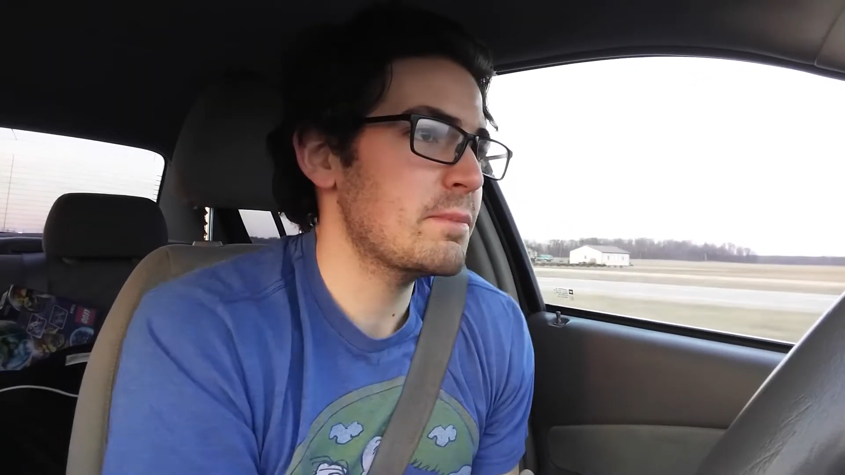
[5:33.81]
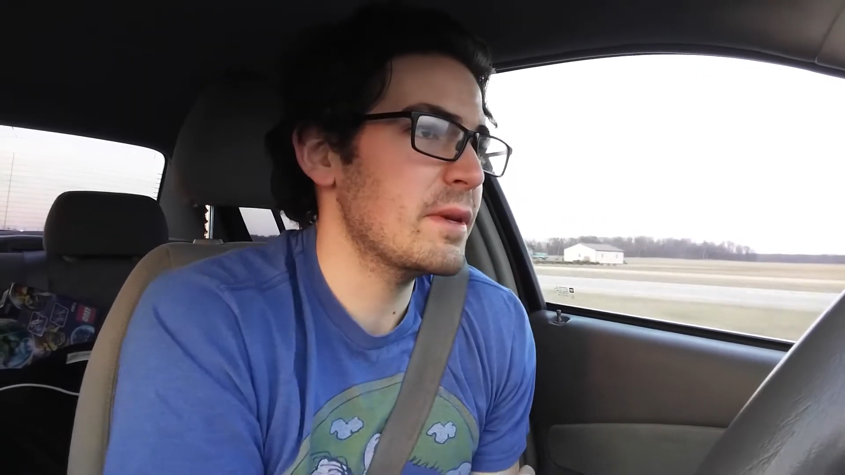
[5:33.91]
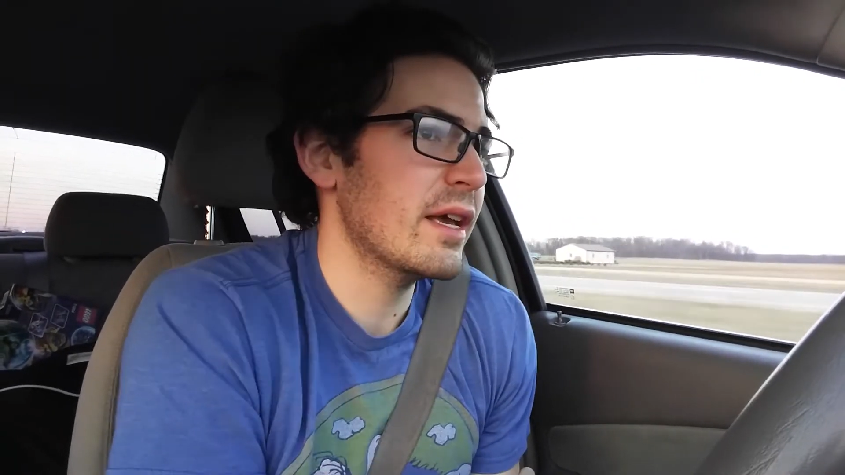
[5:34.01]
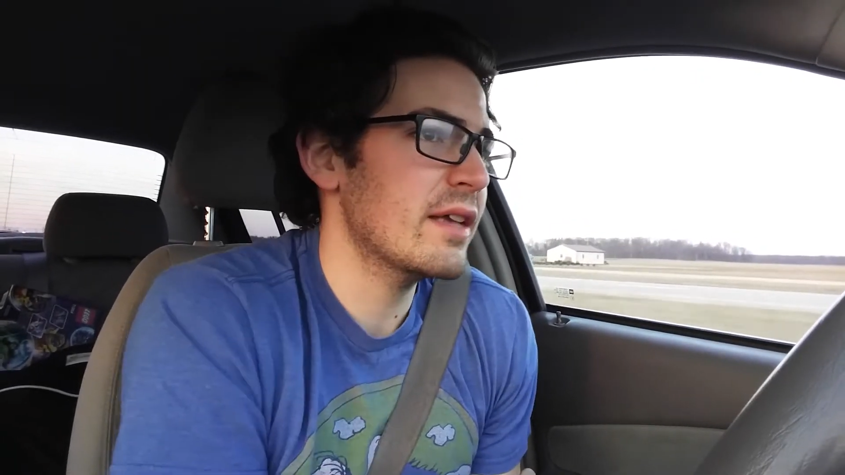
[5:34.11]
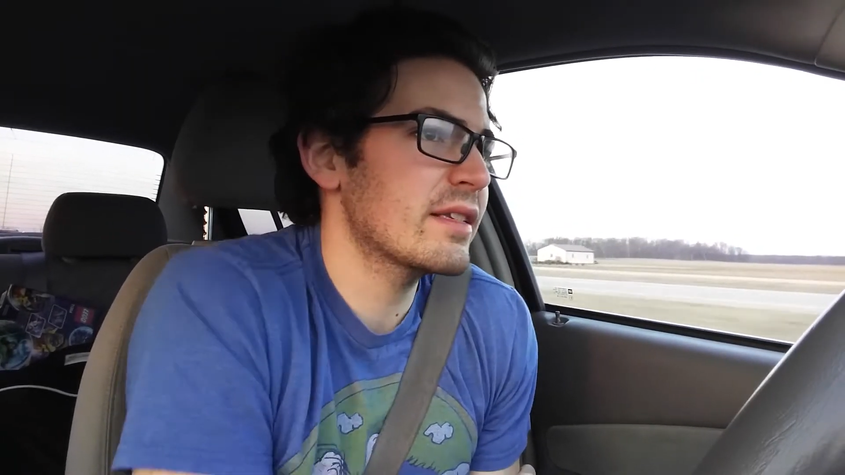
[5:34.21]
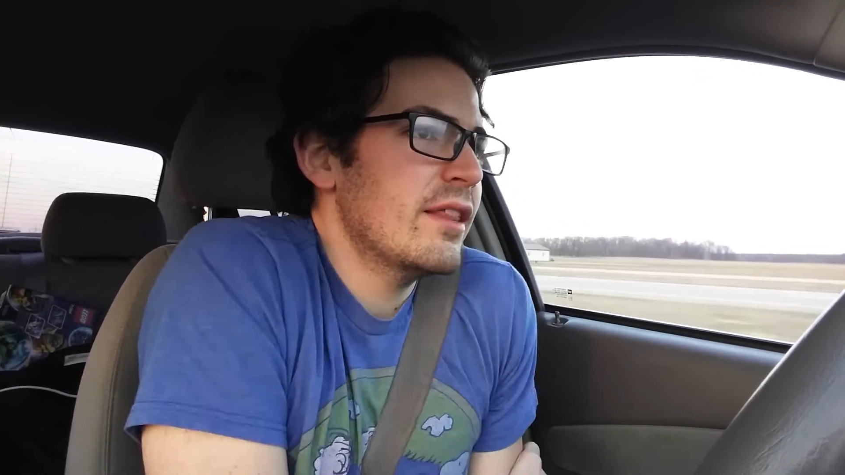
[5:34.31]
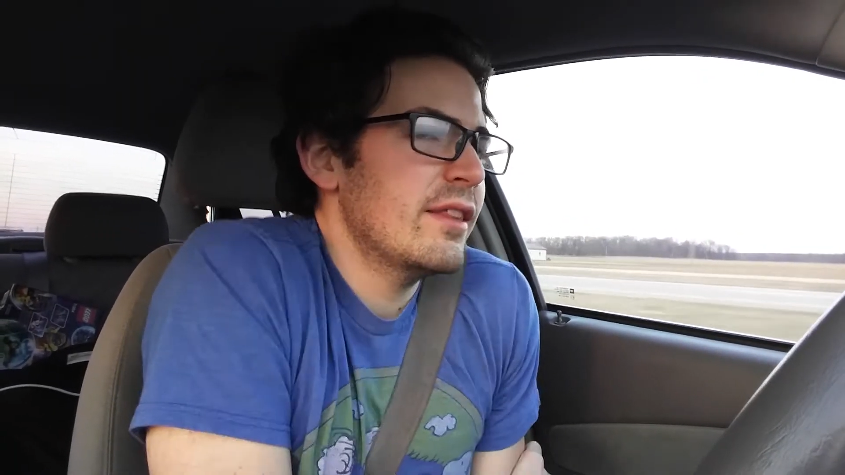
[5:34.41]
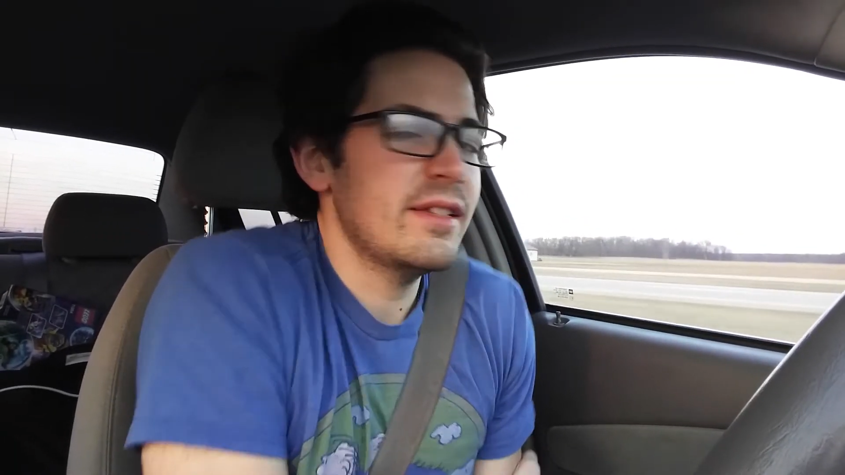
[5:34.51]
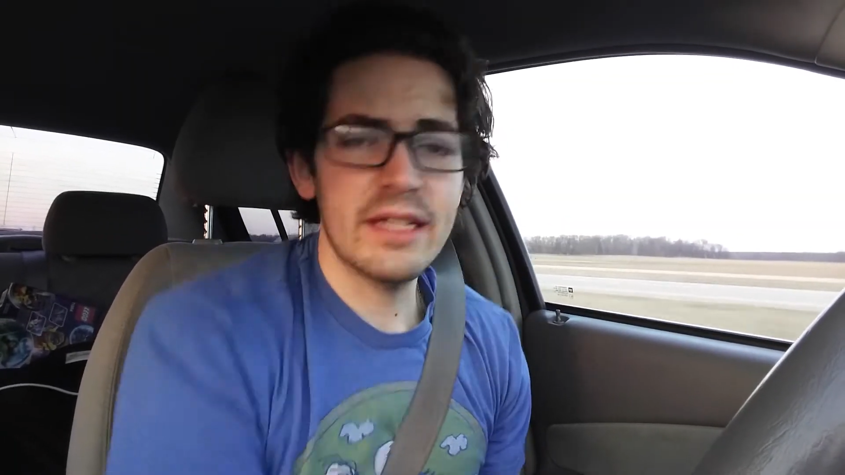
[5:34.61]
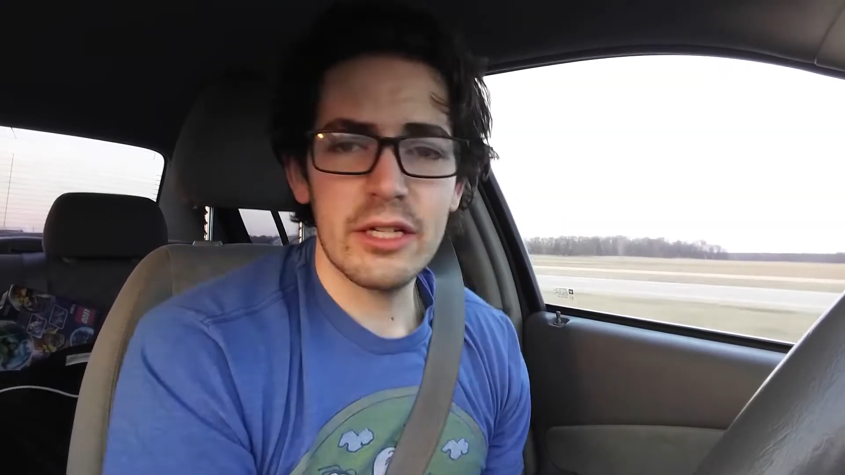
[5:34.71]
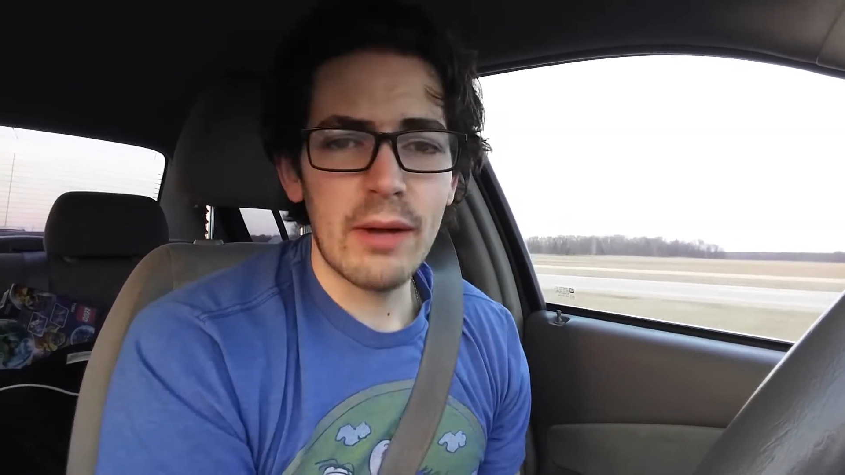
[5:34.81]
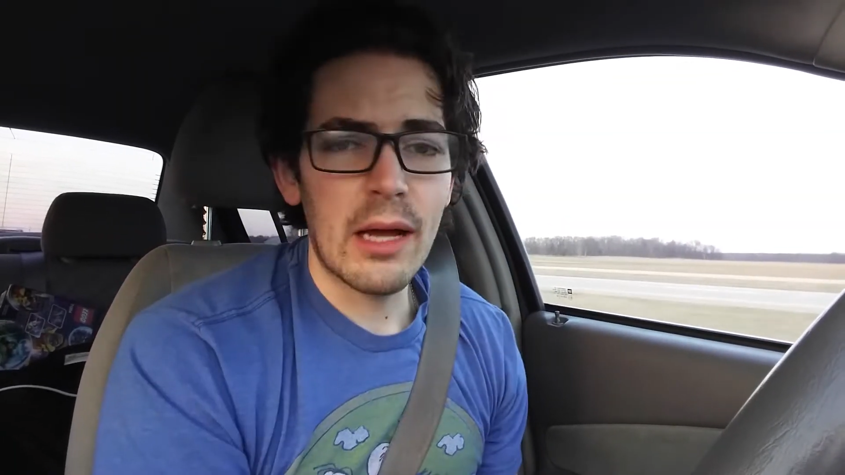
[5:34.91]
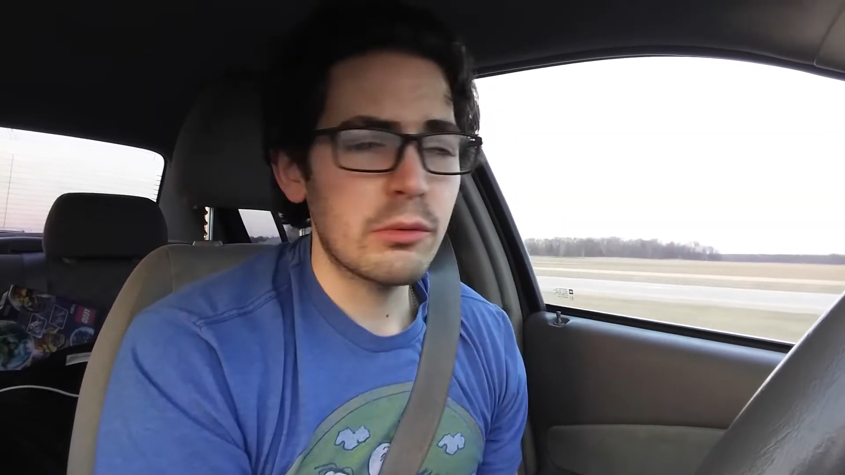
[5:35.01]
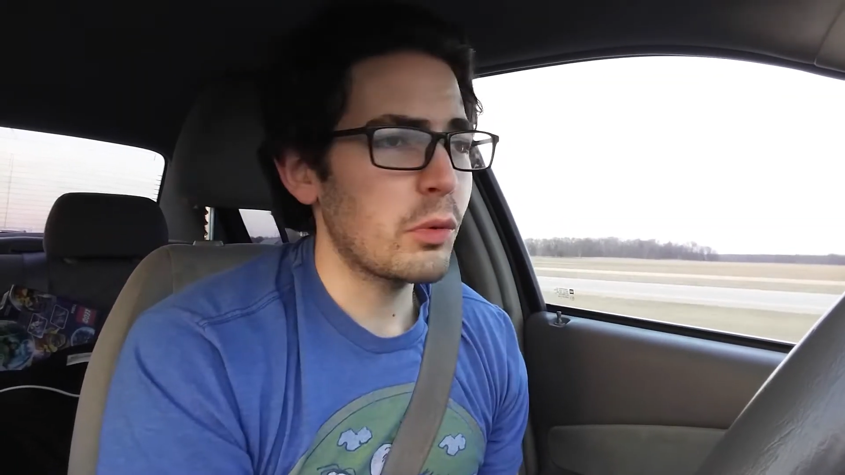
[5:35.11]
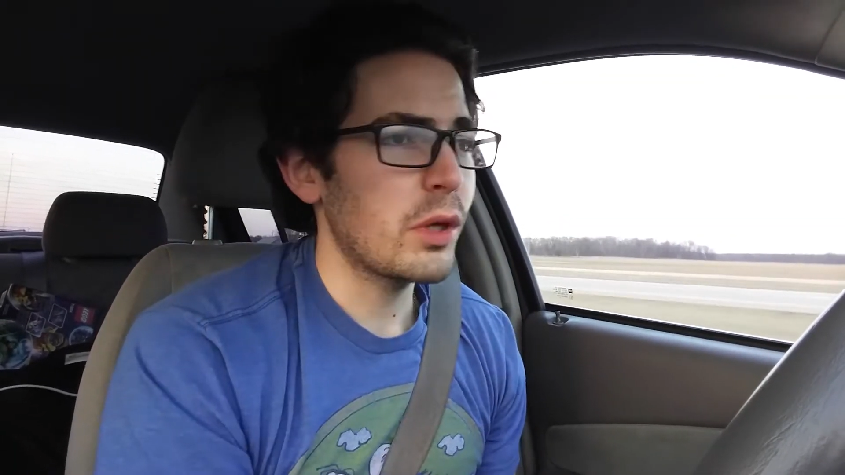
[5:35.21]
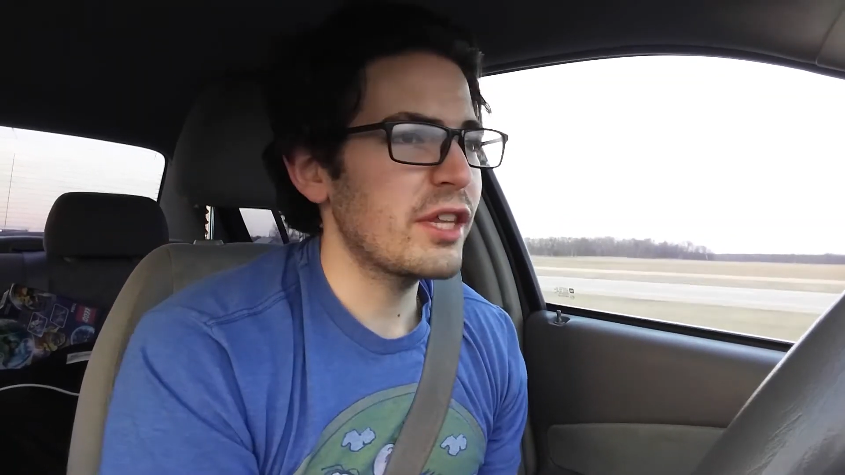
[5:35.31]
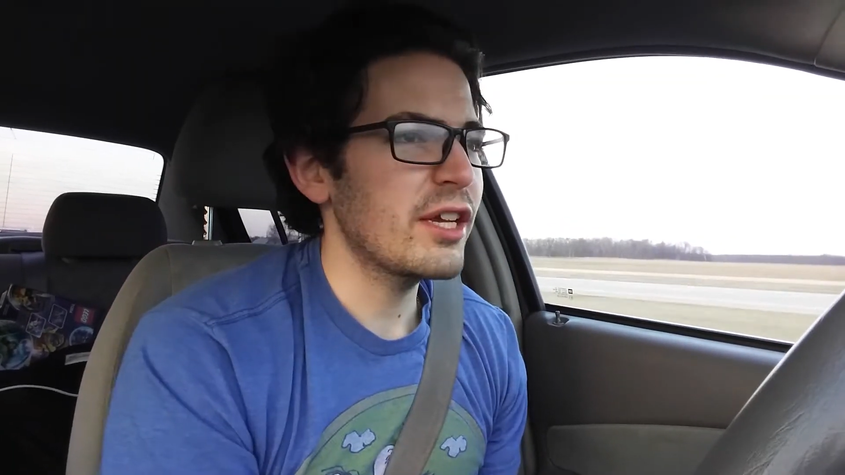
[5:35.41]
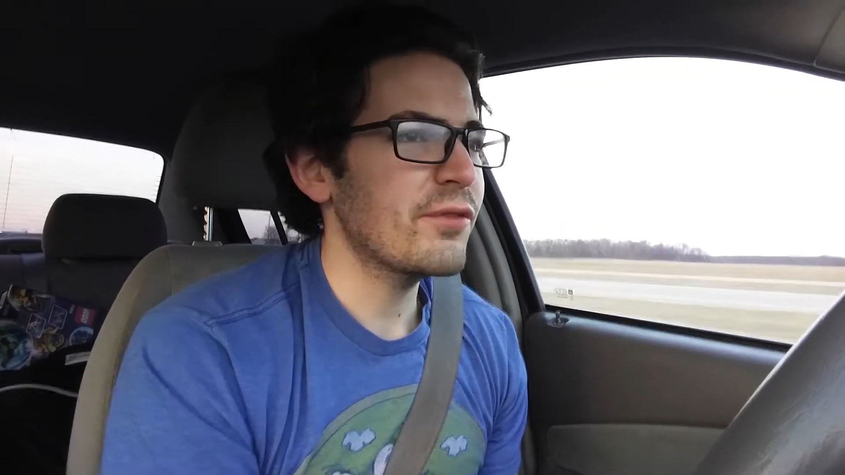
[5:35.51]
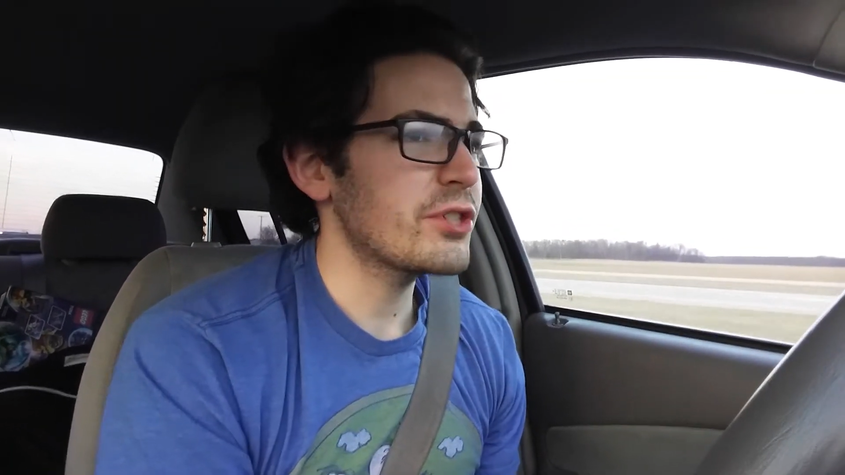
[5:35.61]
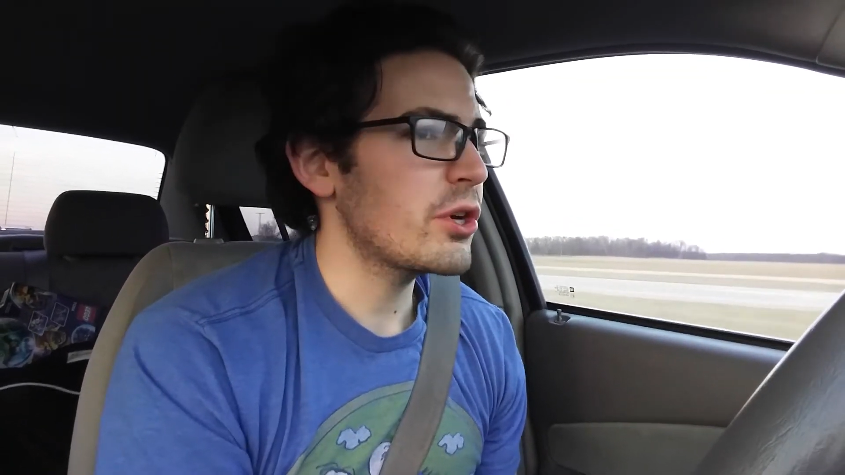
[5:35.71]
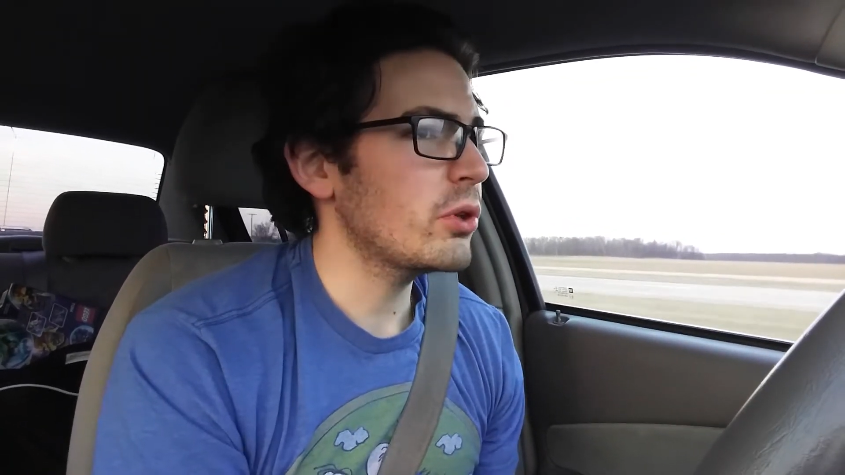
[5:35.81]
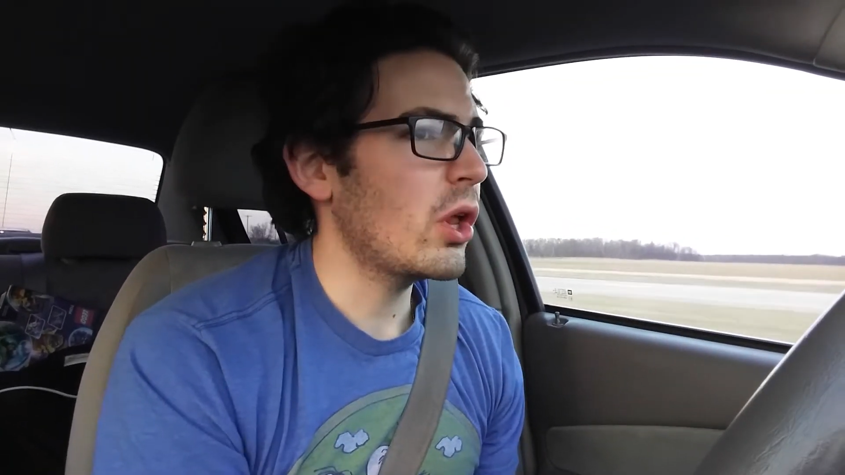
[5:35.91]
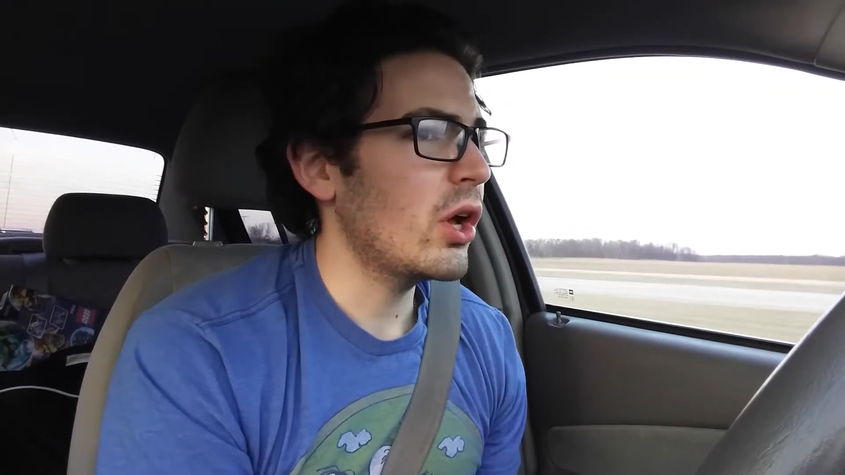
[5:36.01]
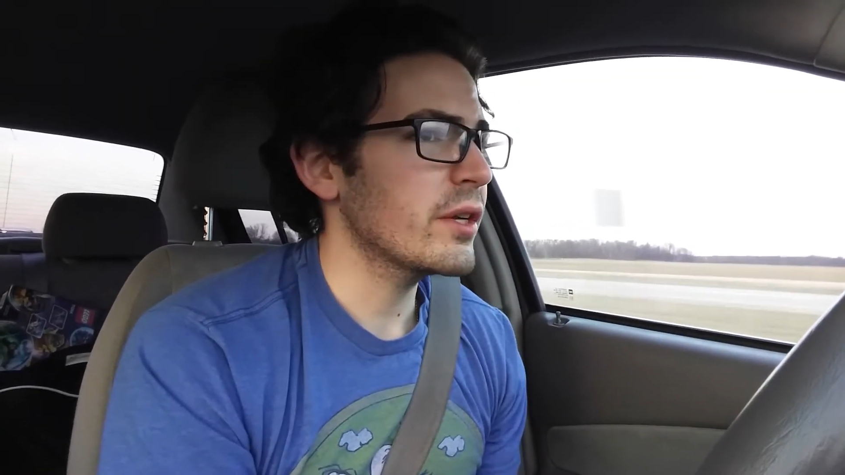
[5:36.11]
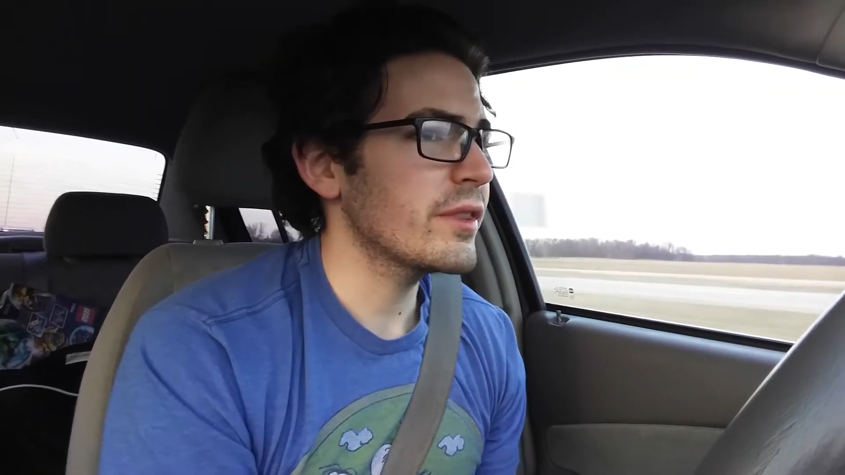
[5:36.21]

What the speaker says: is because they stick around with one thing for so long